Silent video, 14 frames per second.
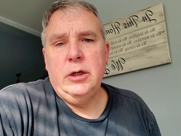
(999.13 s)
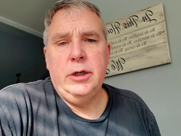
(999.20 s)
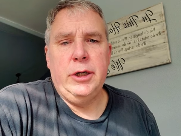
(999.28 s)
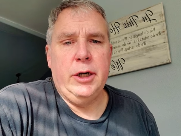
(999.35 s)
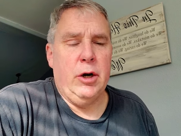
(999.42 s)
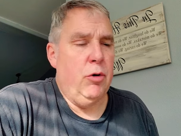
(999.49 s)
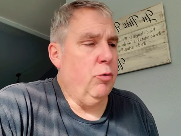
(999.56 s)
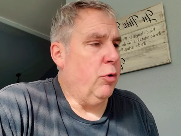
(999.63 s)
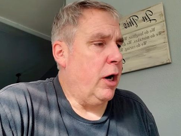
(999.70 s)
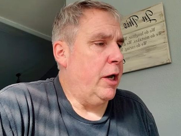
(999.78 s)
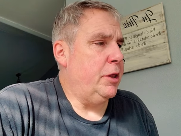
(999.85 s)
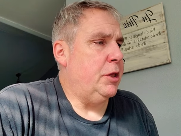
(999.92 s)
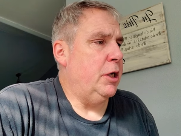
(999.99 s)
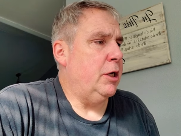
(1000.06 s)
what
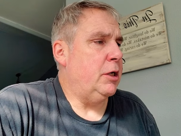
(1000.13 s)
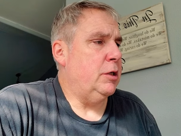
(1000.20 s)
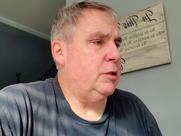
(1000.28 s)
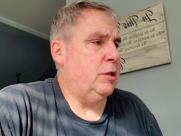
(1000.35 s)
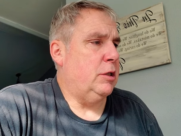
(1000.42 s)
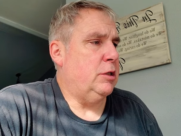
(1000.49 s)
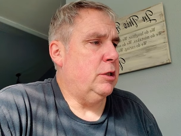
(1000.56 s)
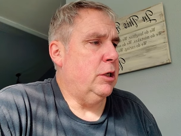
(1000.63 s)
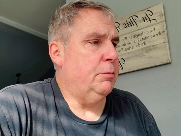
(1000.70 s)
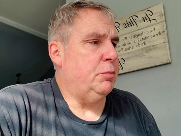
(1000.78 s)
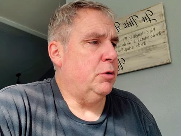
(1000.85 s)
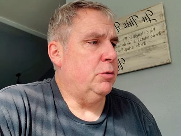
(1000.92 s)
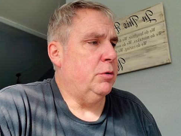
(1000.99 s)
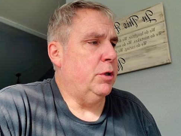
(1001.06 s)
I think is
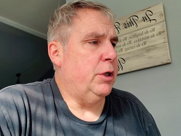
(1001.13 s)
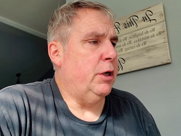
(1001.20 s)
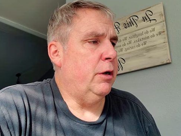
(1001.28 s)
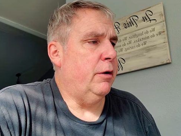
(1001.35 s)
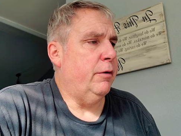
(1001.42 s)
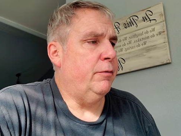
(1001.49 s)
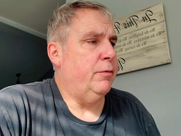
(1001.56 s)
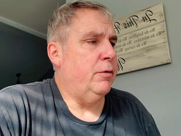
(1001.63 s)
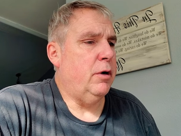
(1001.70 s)
exemplary of